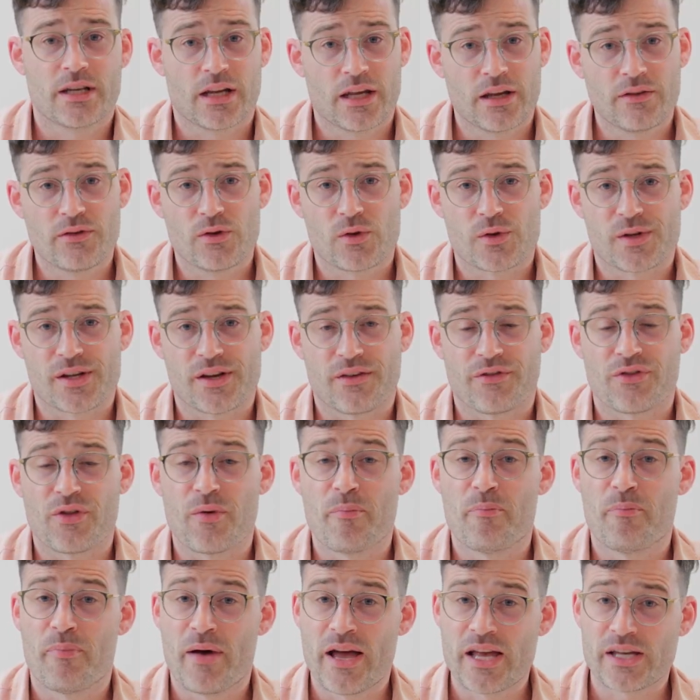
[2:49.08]
give yourself the
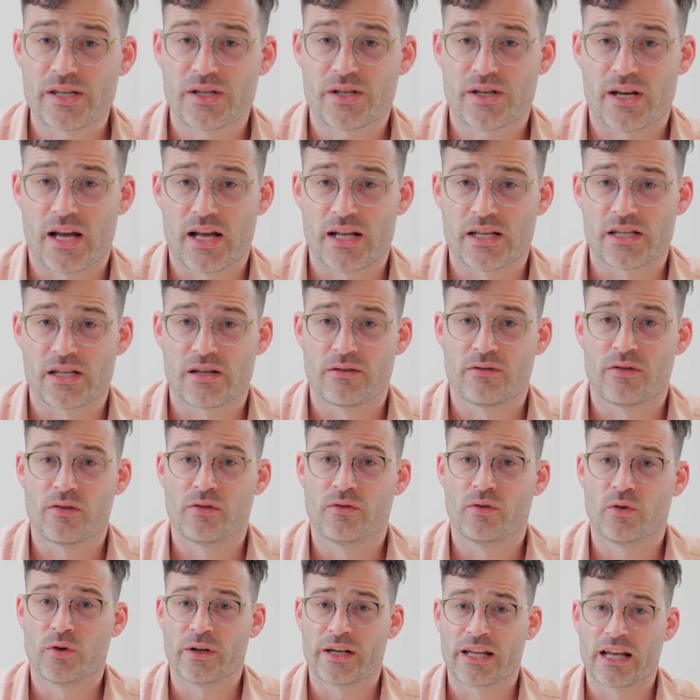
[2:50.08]
best chance of
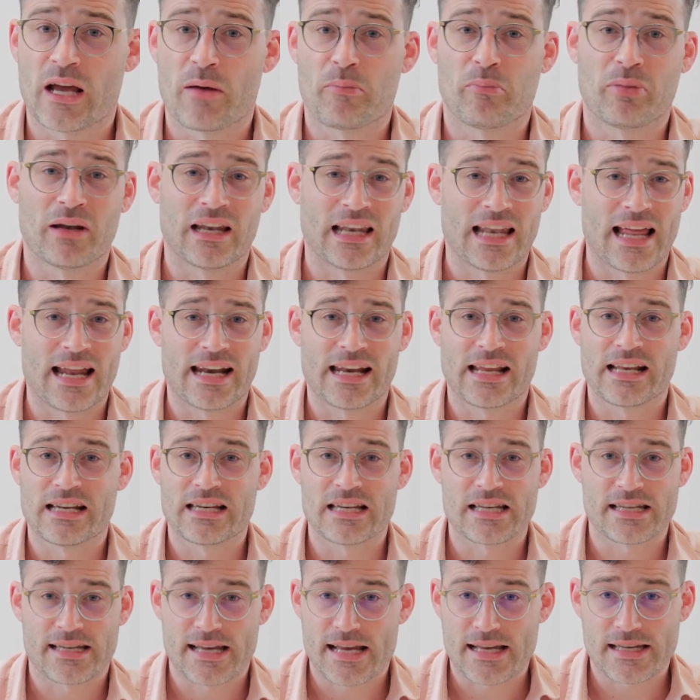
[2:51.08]
avoiding a planning
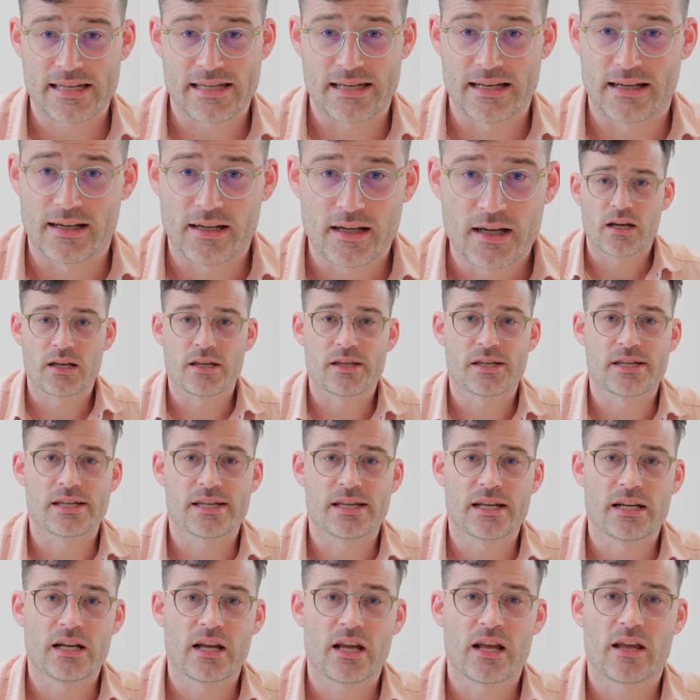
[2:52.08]
disaster,
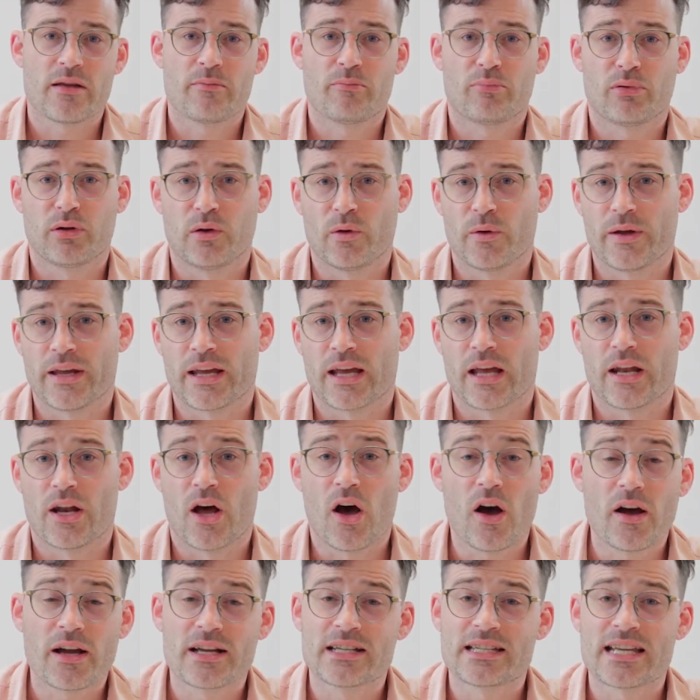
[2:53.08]
consider employing an
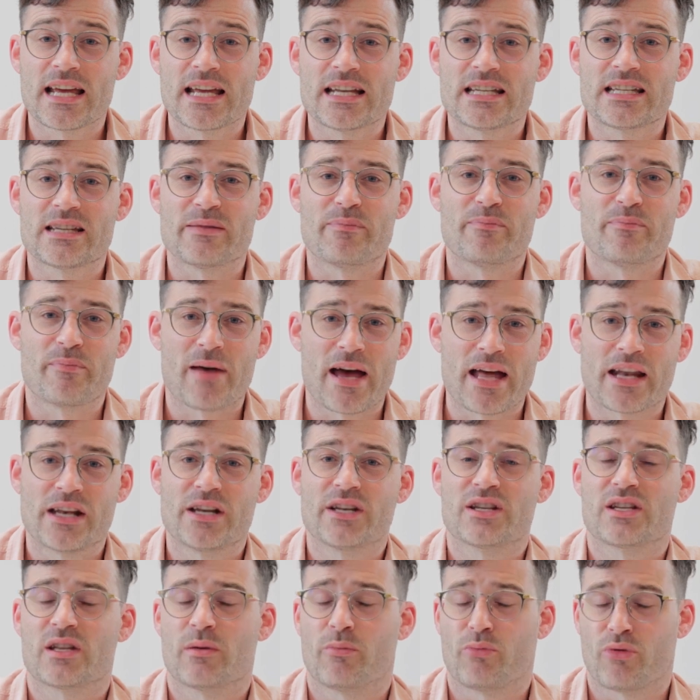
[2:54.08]
architect to
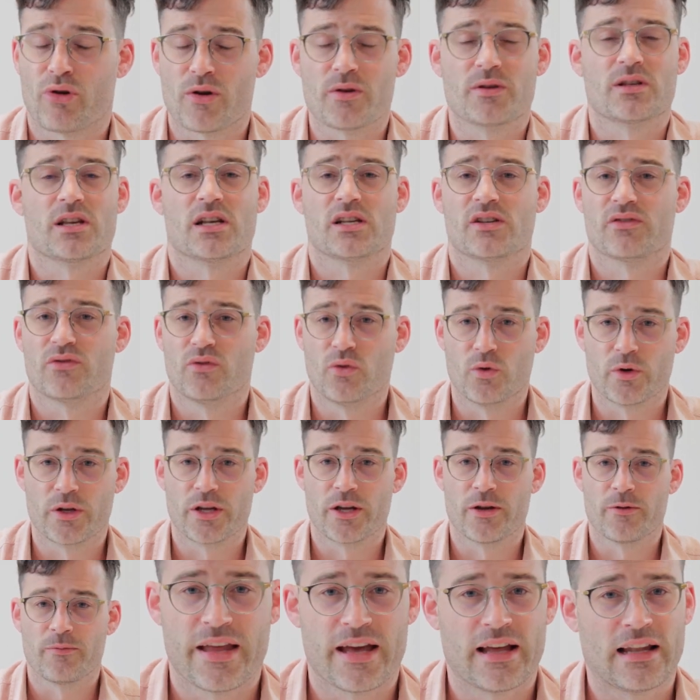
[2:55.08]
manage the process for
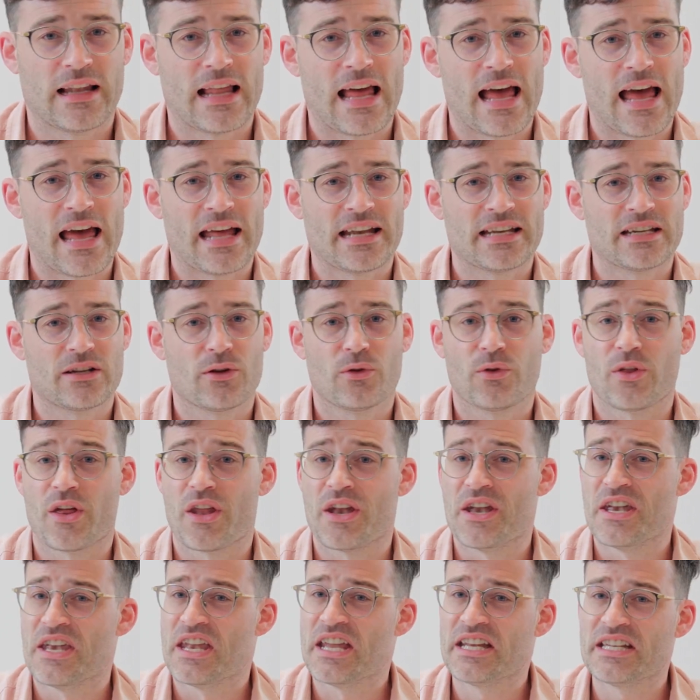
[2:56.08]
you. They'll handle the
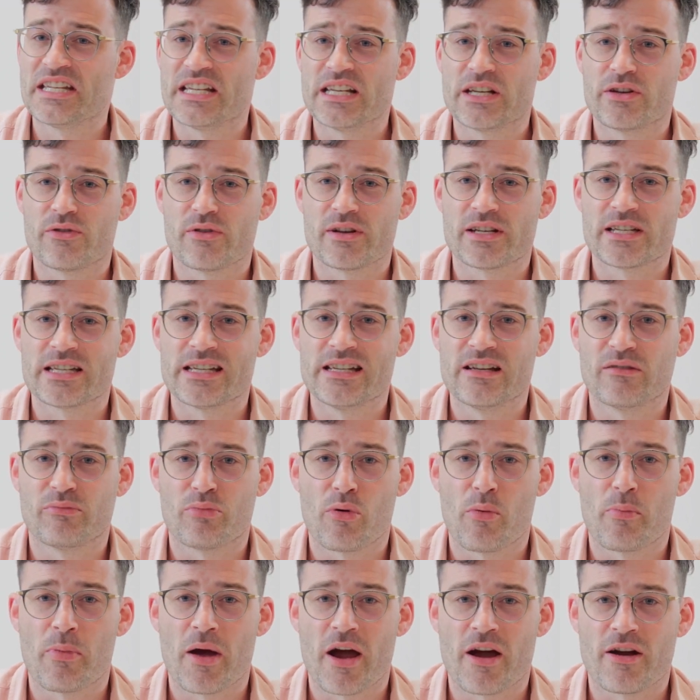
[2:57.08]
nitty-gritty of
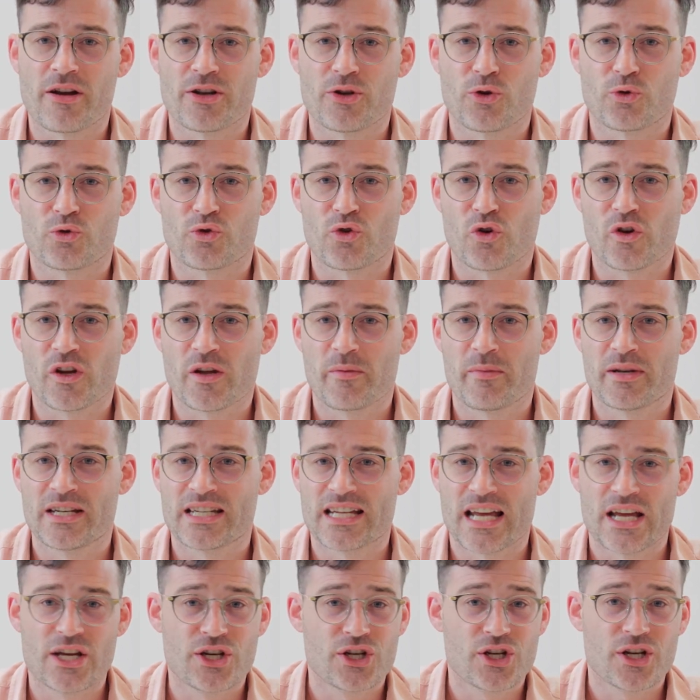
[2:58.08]
preparing your
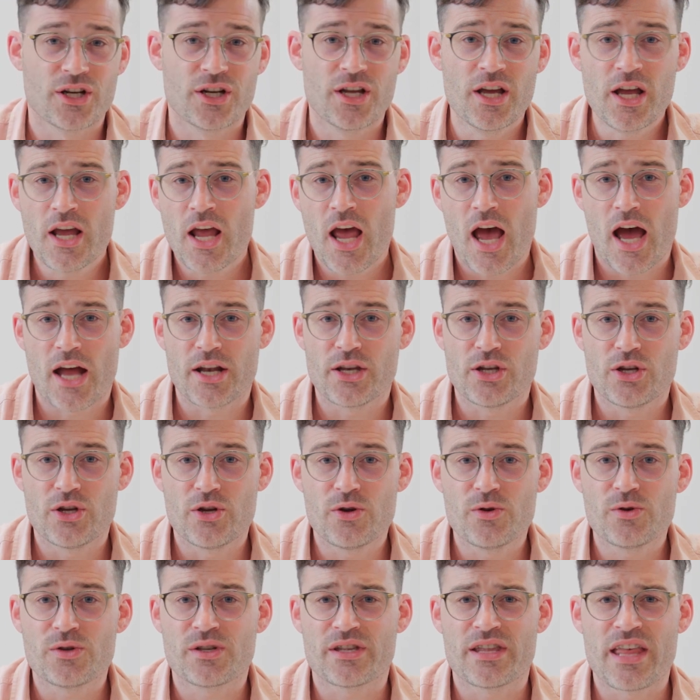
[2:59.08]
documentation and
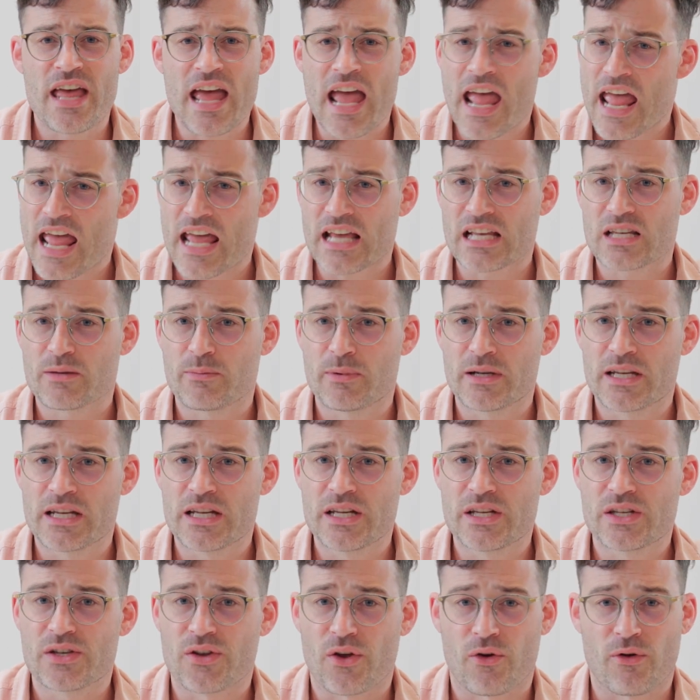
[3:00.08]
use their
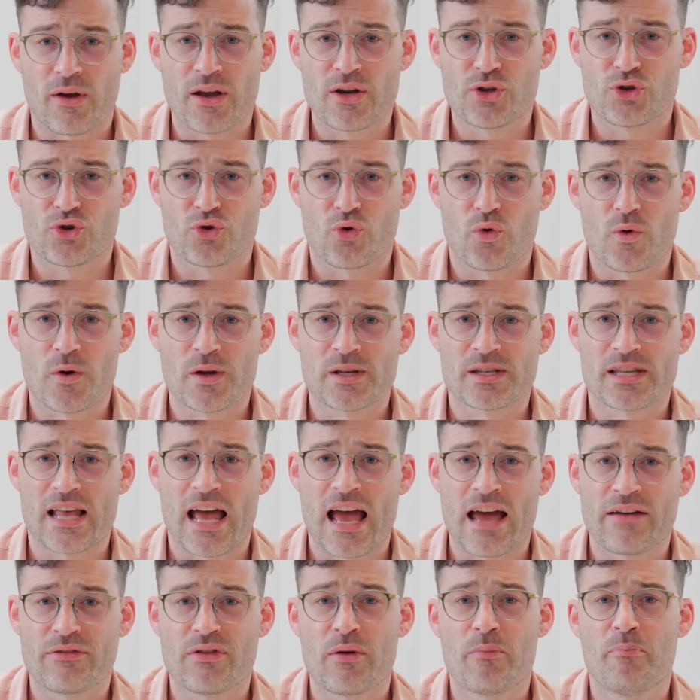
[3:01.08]
expertise to create drawings that
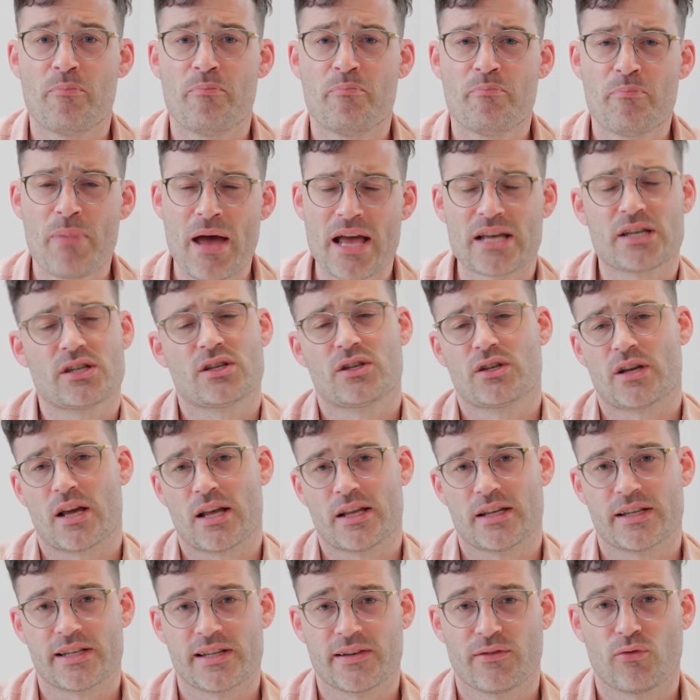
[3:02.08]
have the best
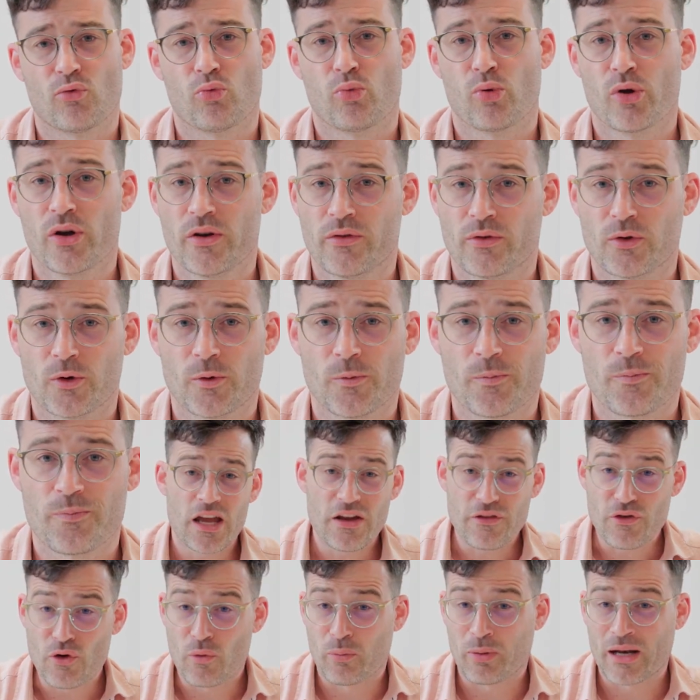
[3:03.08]
chance of approval. If your